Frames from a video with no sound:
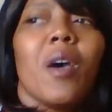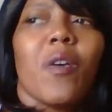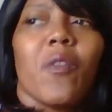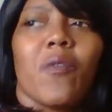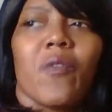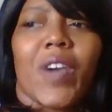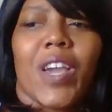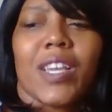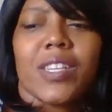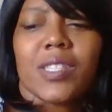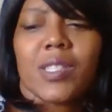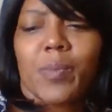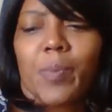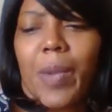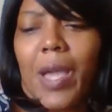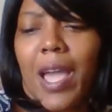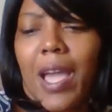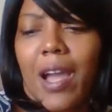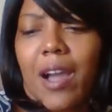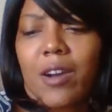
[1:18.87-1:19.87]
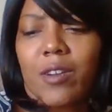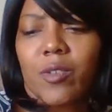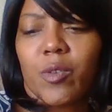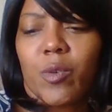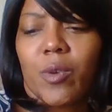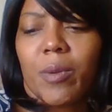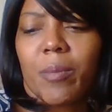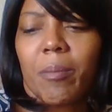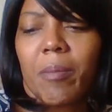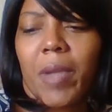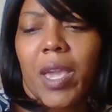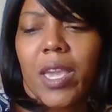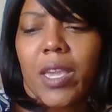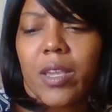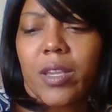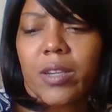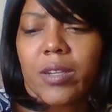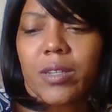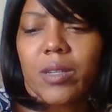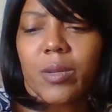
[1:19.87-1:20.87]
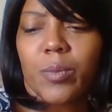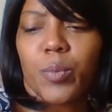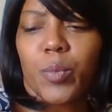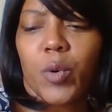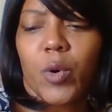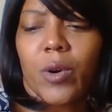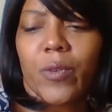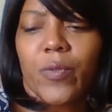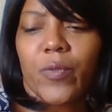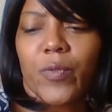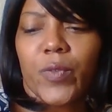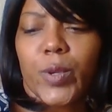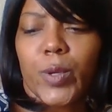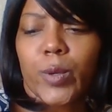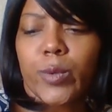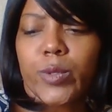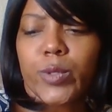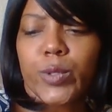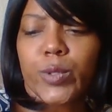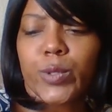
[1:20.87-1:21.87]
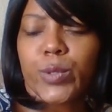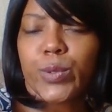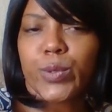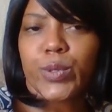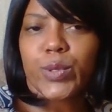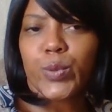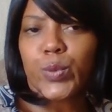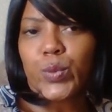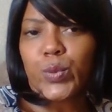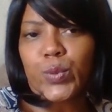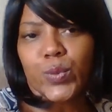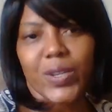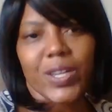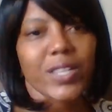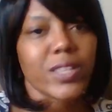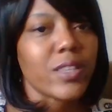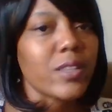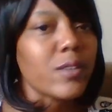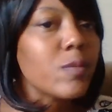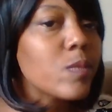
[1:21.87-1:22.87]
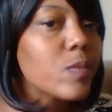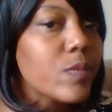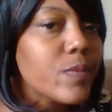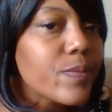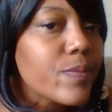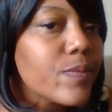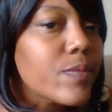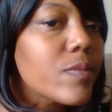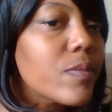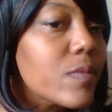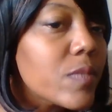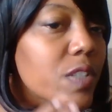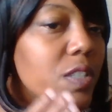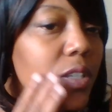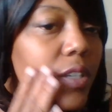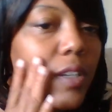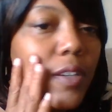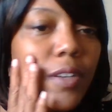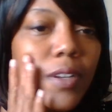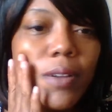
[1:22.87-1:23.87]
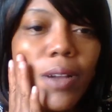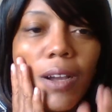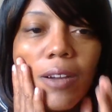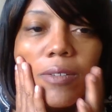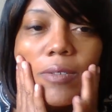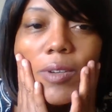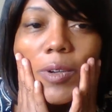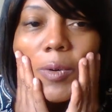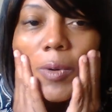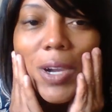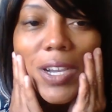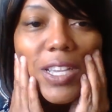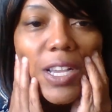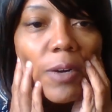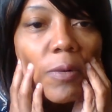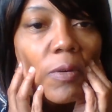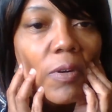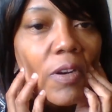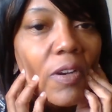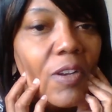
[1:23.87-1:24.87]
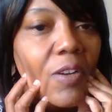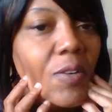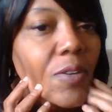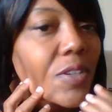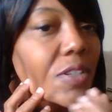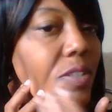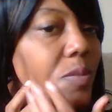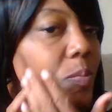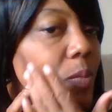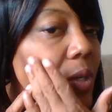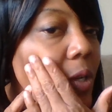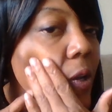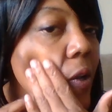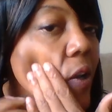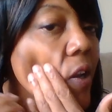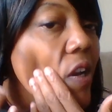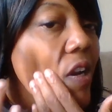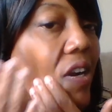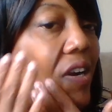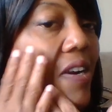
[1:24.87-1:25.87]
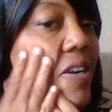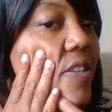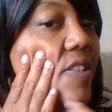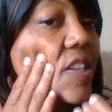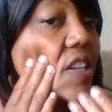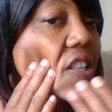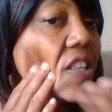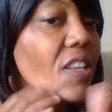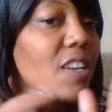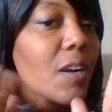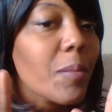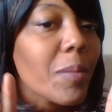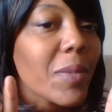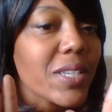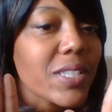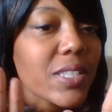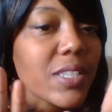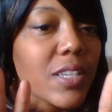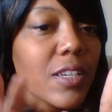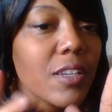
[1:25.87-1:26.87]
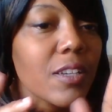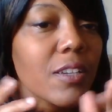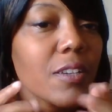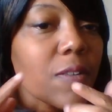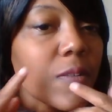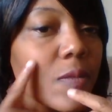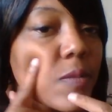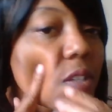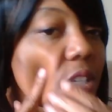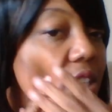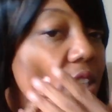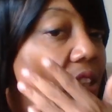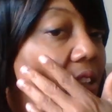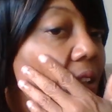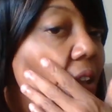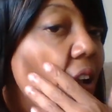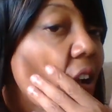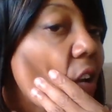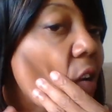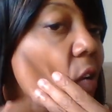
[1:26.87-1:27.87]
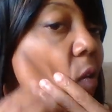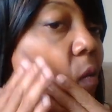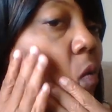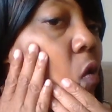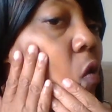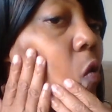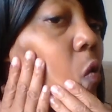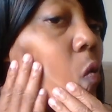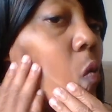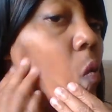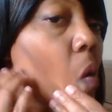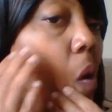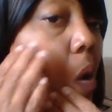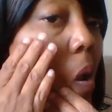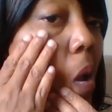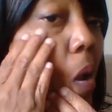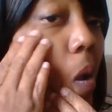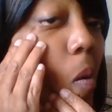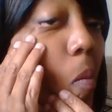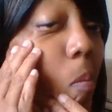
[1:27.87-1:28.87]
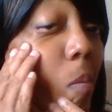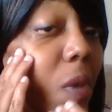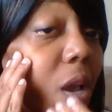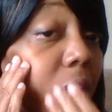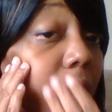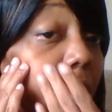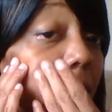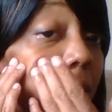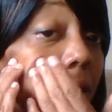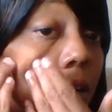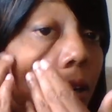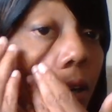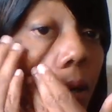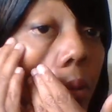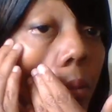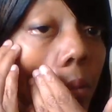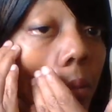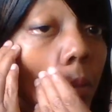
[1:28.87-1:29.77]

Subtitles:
face powder and makeup or filters? Nothing. See, I don't know why y'all want to know this, but there's nothing on my skin. Nothing. I don't do makeup,